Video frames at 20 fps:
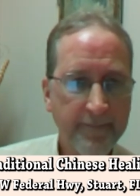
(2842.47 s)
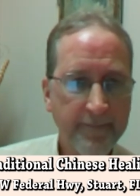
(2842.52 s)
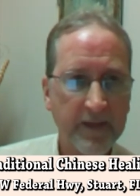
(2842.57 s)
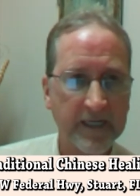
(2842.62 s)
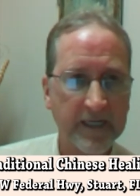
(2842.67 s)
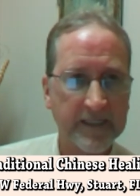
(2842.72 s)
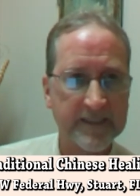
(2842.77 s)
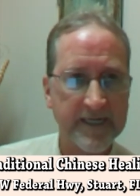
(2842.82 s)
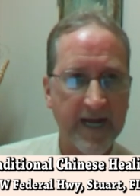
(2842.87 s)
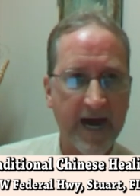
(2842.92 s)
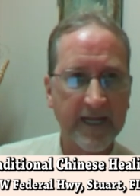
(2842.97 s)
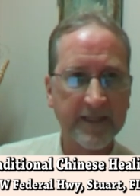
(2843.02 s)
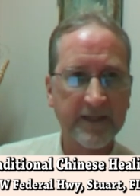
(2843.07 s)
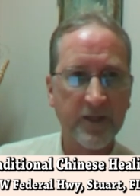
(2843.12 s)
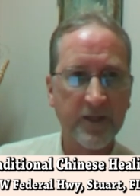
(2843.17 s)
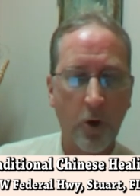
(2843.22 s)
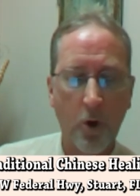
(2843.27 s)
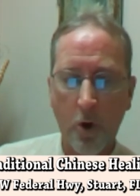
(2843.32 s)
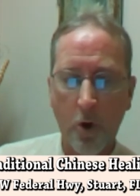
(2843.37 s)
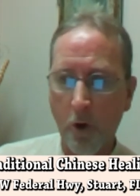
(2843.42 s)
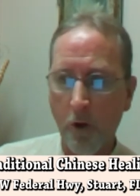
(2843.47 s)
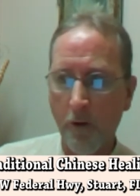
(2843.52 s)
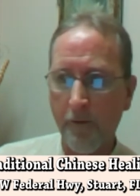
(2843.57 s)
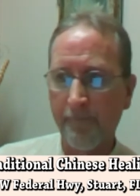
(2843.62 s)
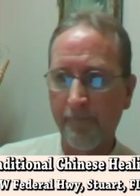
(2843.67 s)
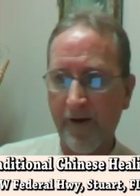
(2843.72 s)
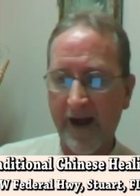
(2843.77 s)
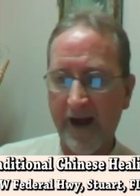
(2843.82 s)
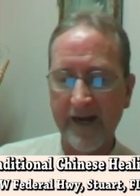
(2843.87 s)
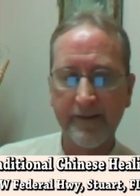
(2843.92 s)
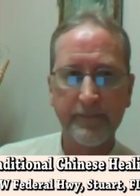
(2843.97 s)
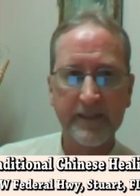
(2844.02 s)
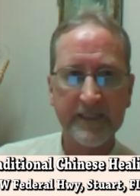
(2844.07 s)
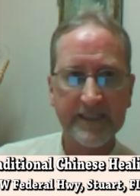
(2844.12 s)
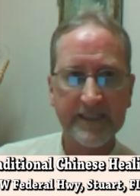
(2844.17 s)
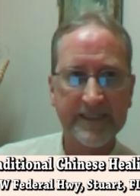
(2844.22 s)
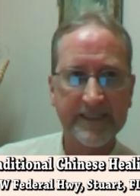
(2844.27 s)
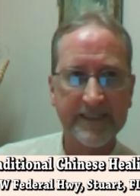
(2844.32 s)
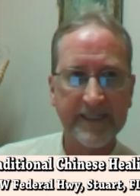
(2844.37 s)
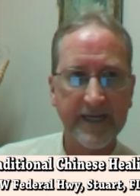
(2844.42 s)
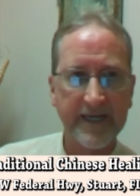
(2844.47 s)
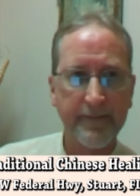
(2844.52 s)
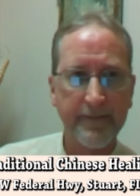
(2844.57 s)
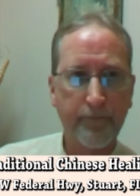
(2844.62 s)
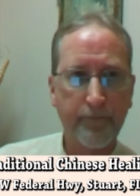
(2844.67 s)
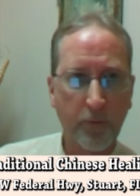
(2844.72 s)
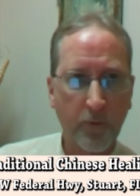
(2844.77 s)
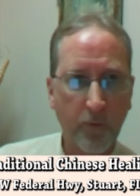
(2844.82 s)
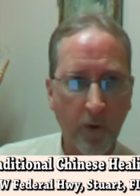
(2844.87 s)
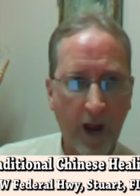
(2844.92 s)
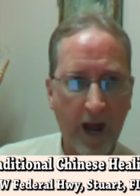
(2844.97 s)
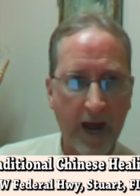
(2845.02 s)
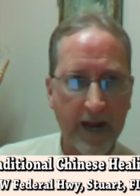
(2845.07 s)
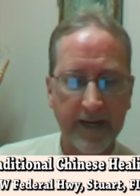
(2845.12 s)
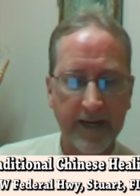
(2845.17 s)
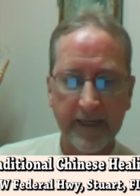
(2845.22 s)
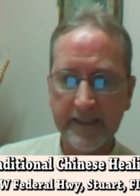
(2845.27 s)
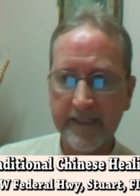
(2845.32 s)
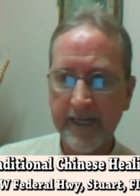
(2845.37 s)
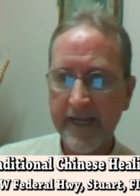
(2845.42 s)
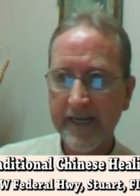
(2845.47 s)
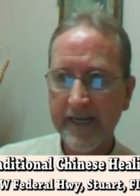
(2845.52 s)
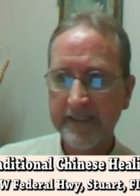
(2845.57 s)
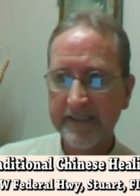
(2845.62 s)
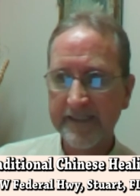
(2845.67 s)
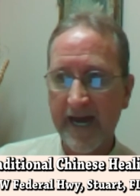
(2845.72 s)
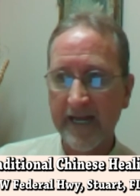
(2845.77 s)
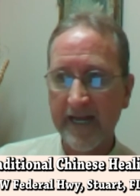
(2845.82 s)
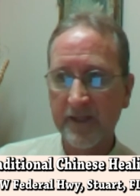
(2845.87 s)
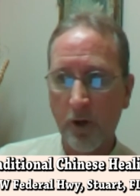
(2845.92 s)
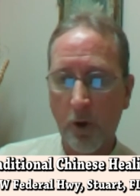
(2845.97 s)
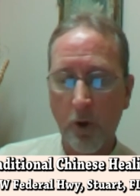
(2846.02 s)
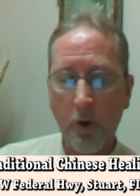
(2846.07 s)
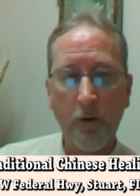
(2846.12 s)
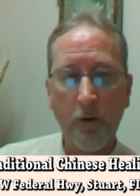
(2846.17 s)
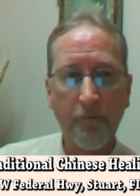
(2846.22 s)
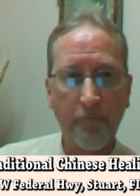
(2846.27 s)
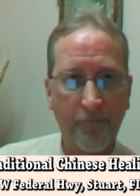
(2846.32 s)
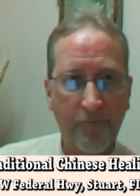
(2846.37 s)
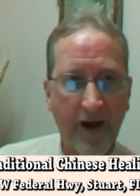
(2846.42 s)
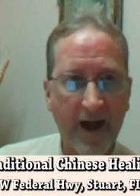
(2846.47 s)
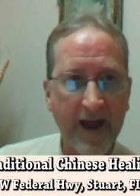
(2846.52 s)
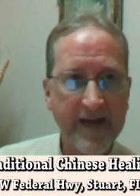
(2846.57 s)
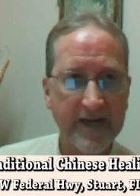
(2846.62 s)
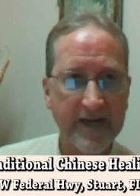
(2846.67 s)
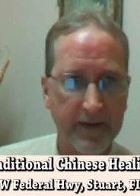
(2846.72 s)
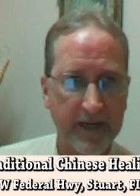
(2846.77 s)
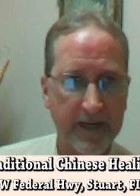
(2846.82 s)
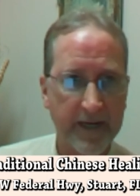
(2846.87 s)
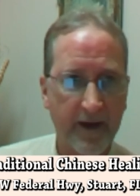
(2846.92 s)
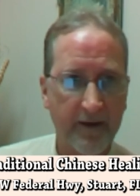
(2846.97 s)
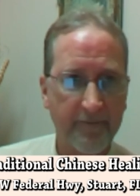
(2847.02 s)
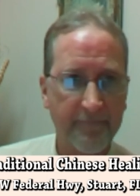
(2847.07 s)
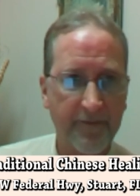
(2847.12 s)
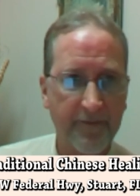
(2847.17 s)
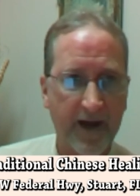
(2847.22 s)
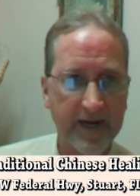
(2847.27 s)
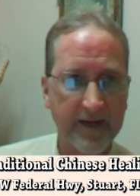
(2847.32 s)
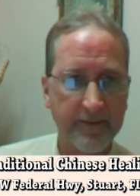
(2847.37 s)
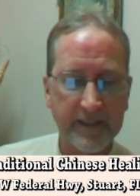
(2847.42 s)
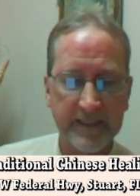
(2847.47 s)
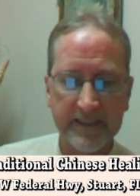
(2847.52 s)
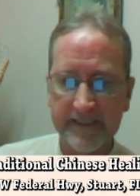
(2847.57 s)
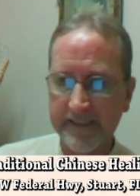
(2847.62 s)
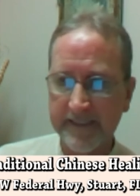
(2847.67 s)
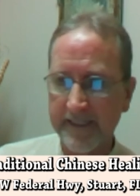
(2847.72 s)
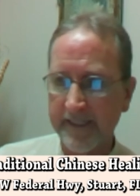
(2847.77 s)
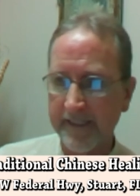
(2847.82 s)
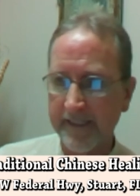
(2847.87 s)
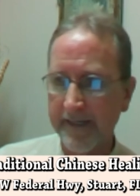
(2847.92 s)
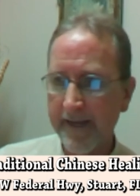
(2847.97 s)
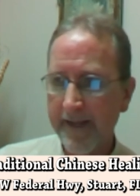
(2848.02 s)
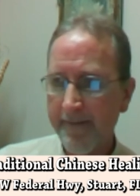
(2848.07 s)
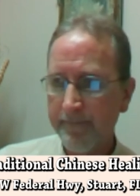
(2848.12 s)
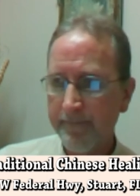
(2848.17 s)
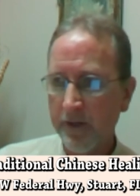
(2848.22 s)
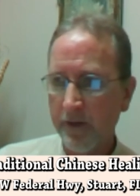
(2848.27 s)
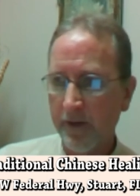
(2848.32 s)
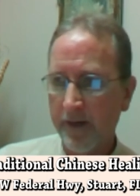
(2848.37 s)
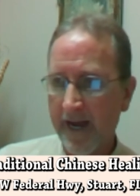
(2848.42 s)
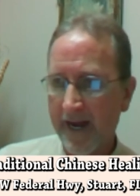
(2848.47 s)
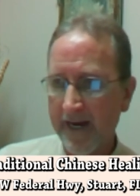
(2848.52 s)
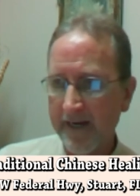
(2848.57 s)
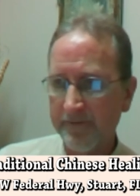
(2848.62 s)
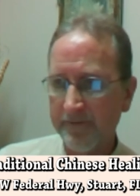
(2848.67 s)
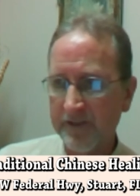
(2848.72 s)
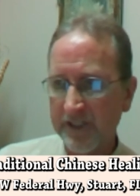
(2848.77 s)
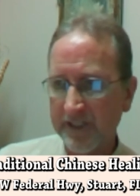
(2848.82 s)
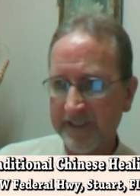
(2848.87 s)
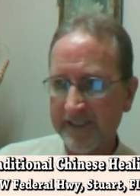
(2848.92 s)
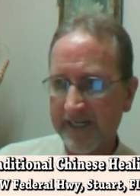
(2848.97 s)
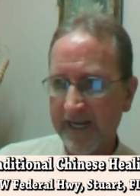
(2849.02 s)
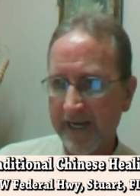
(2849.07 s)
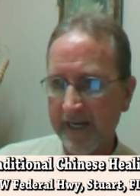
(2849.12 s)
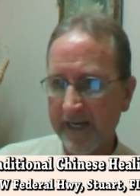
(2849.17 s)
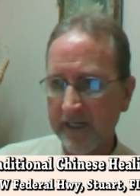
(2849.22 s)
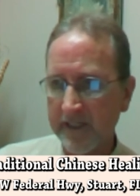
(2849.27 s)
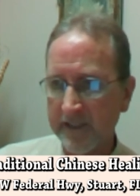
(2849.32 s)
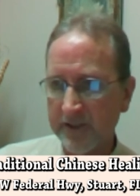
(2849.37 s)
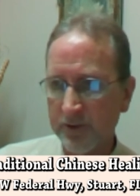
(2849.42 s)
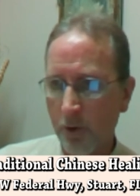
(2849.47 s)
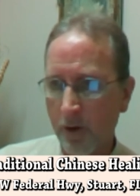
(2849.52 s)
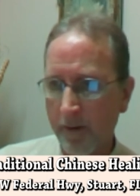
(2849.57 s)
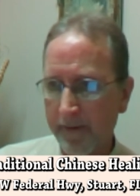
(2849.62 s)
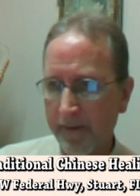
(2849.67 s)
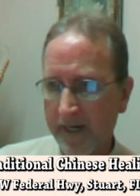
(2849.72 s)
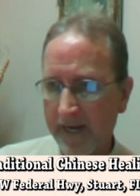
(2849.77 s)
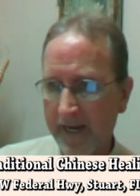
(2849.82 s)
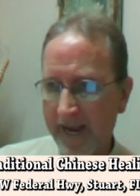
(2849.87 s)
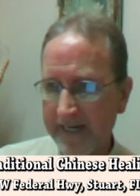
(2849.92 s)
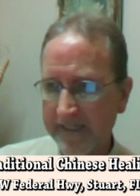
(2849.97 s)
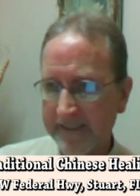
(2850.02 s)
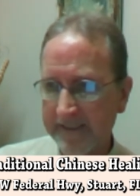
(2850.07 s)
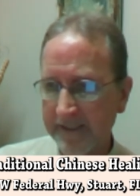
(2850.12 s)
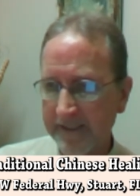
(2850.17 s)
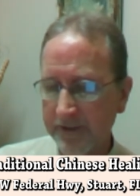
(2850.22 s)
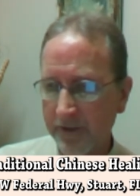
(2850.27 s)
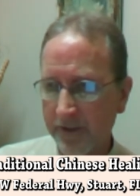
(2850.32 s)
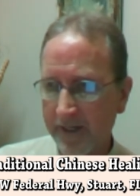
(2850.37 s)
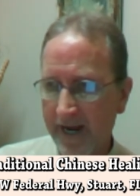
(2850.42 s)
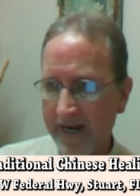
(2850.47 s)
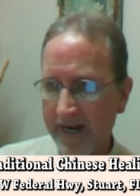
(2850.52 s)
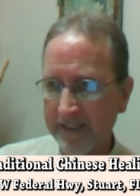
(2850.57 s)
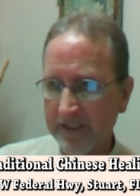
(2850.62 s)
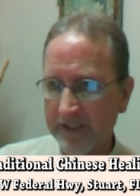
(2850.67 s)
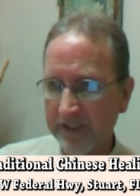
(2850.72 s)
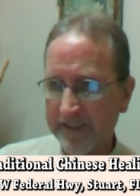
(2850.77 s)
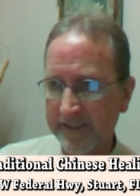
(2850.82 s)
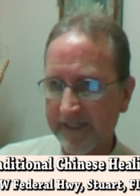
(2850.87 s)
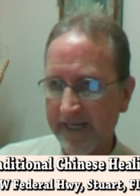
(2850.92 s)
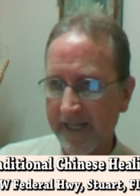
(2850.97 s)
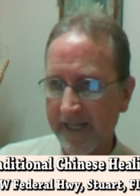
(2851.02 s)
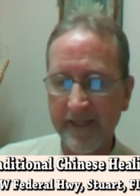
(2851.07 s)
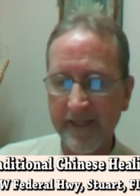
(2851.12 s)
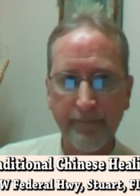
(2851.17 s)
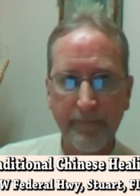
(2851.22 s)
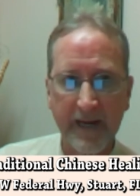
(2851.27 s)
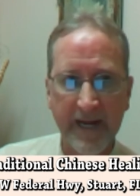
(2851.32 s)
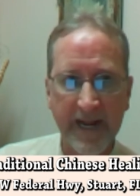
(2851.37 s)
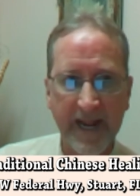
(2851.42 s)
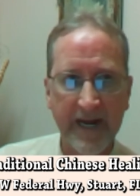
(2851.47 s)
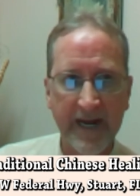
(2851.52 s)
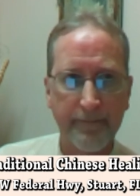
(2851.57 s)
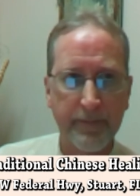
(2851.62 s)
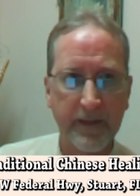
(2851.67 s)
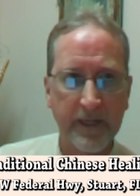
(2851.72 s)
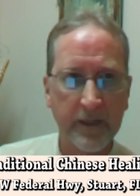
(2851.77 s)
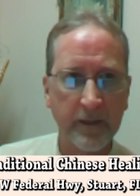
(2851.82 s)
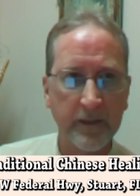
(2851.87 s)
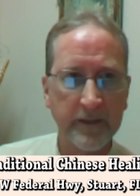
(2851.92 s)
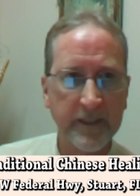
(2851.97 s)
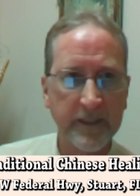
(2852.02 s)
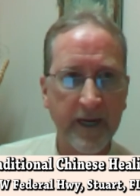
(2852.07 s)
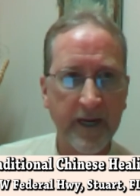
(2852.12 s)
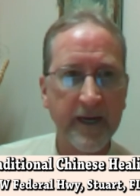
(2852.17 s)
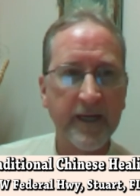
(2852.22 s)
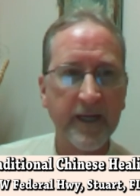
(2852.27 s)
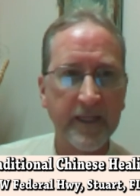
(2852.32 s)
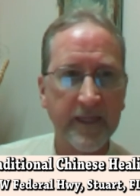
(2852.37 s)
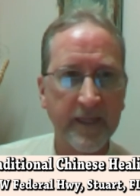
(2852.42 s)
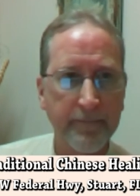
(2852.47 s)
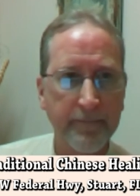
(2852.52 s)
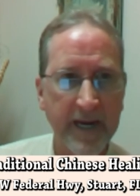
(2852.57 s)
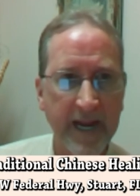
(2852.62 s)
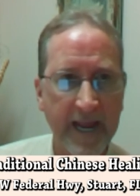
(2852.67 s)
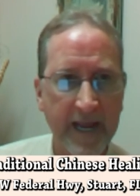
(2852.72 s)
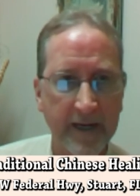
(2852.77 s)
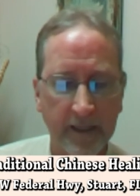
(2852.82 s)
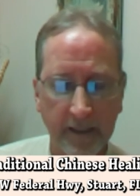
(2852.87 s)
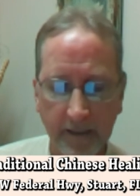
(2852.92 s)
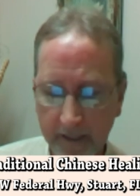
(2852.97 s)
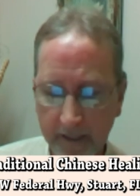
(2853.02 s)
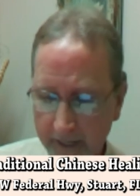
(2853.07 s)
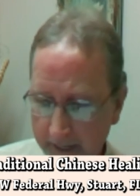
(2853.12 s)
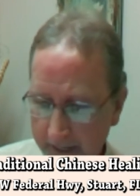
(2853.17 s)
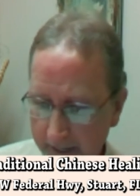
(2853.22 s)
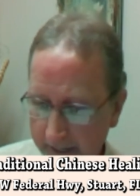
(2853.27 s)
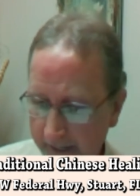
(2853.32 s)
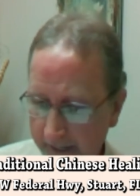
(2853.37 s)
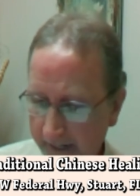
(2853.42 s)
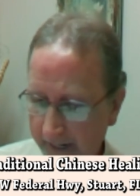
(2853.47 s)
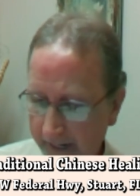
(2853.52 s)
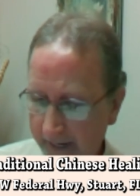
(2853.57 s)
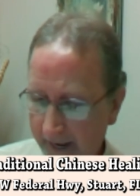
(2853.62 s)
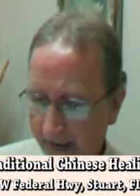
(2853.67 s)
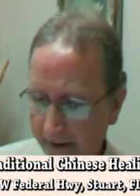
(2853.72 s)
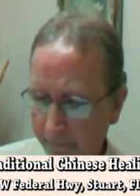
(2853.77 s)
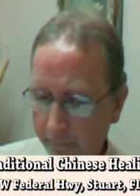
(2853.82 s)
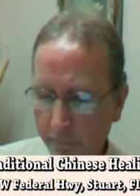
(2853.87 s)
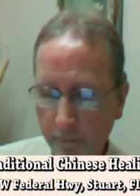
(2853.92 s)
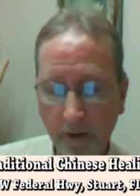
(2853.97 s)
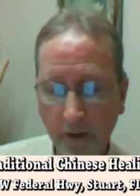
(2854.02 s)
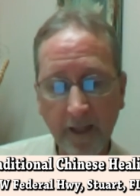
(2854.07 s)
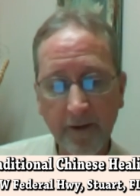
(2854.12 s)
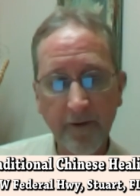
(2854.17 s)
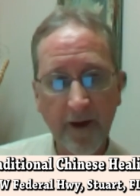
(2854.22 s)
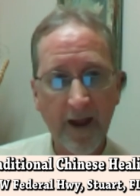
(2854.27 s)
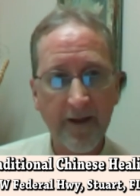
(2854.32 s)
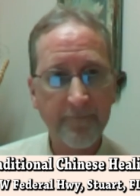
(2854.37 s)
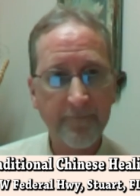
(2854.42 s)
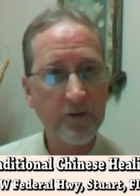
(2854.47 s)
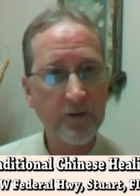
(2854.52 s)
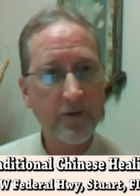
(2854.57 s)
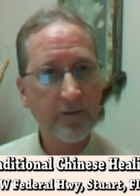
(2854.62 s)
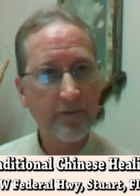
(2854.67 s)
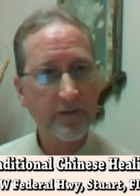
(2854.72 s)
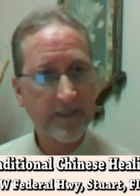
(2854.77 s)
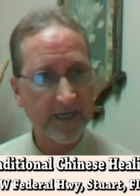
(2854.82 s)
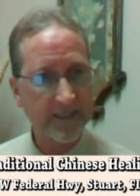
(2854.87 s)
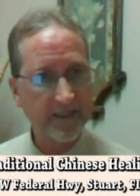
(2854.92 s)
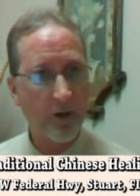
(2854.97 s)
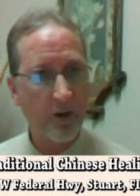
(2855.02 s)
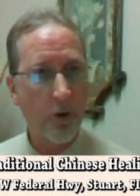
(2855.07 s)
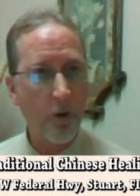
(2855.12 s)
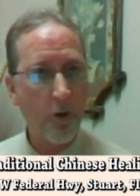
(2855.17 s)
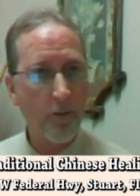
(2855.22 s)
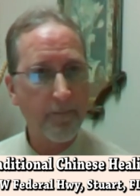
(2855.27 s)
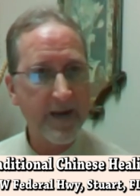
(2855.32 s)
It's not the whole vitamin C product. It's not the whole vitamin of vitamin C. You're kind of just getting ascorbic acid. You're kind of just getting the banana peel and you ain't getting the banana. And I'd rather have you get the whole